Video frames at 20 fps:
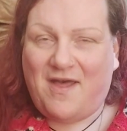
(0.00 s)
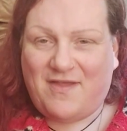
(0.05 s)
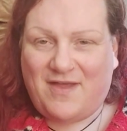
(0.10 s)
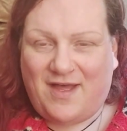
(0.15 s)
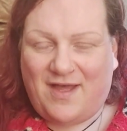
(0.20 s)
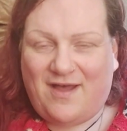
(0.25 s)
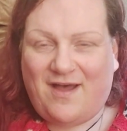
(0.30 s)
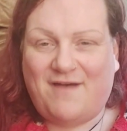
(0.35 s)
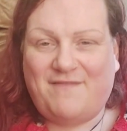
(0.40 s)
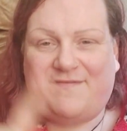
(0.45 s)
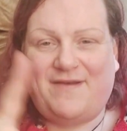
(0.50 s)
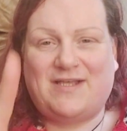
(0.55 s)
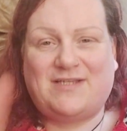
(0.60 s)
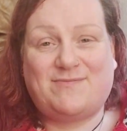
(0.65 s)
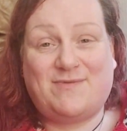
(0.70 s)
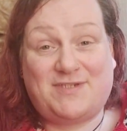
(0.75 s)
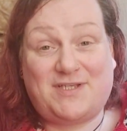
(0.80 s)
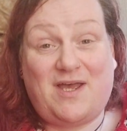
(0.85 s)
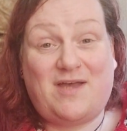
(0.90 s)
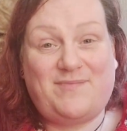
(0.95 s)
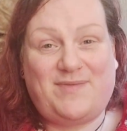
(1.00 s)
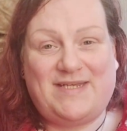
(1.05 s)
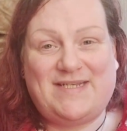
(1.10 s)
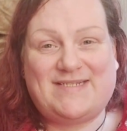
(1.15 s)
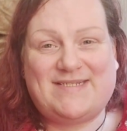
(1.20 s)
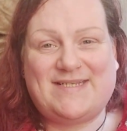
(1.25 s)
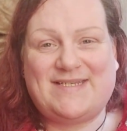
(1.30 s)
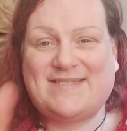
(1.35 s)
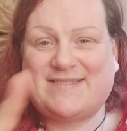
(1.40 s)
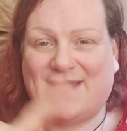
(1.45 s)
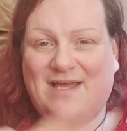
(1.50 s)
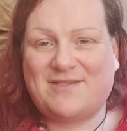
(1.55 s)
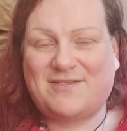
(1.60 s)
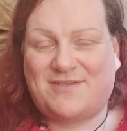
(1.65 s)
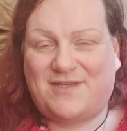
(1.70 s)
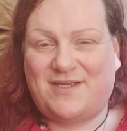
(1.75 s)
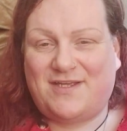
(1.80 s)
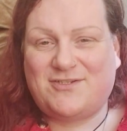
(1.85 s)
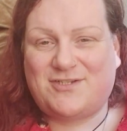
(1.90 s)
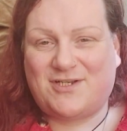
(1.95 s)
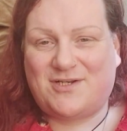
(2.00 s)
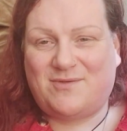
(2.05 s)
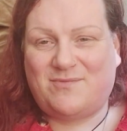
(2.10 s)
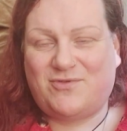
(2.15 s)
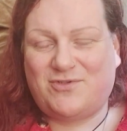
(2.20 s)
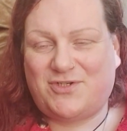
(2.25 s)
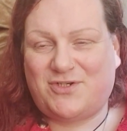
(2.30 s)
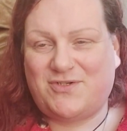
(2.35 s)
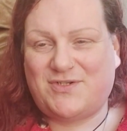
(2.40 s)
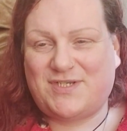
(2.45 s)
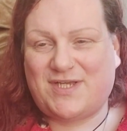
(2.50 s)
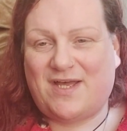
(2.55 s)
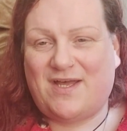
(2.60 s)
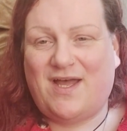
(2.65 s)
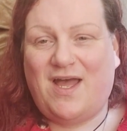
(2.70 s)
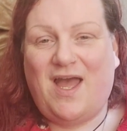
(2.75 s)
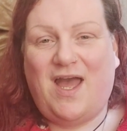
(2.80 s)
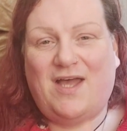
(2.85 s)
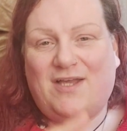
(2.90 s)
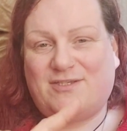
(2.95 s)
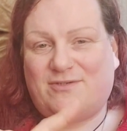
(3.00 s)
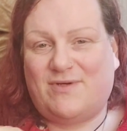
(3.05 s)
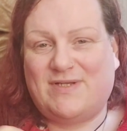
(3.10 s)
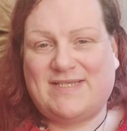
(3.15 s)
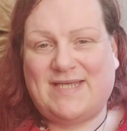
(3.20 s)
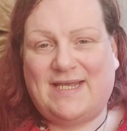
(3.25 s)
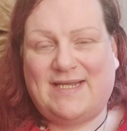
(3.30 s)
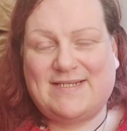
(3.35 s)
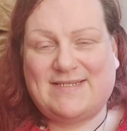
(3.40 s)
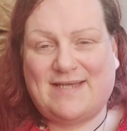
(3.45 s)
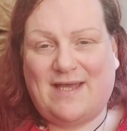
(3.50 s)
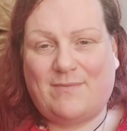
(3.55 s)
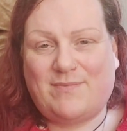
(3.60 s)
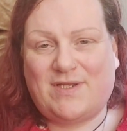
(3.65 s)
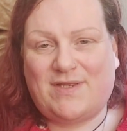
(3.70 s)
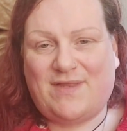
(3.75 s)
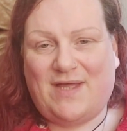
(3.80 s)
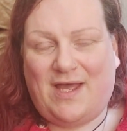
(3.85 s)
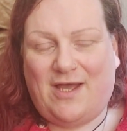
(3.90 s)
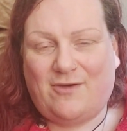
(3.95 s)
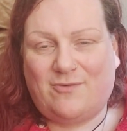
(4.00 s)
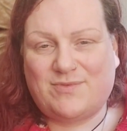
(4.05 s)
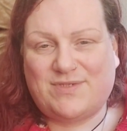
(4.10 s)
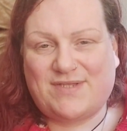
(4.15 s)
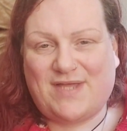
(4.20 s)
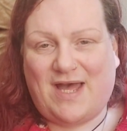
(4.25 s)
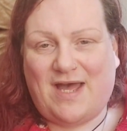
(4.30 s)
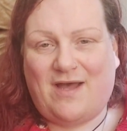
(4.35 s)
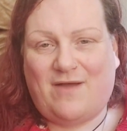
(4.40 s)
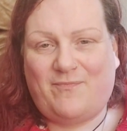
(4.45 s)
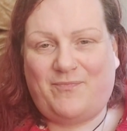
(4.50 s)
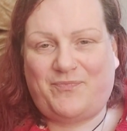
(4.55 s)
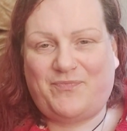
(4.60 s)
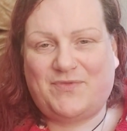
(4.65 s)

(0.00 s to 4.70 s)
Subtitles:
affects my diabetes. That's the insulin producer. So I take a tablet that helps that.